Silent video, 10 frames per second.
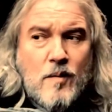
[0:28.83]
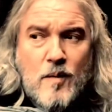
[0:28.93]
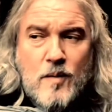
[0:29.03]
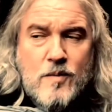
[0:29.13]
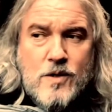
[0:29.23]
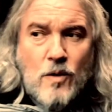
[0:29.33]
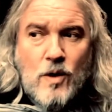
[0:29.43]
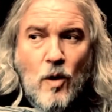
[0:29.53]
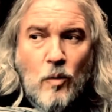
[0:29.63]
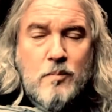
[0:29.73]

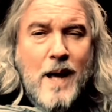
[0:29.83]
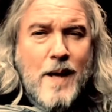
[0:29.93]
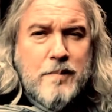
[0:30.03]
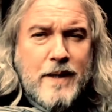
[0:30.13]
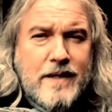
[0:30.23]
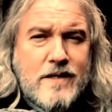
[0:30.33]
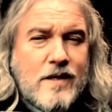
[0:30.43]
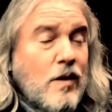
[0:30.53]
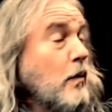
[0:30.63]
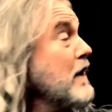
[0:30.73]
so-called bear pit,
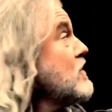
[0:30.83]
which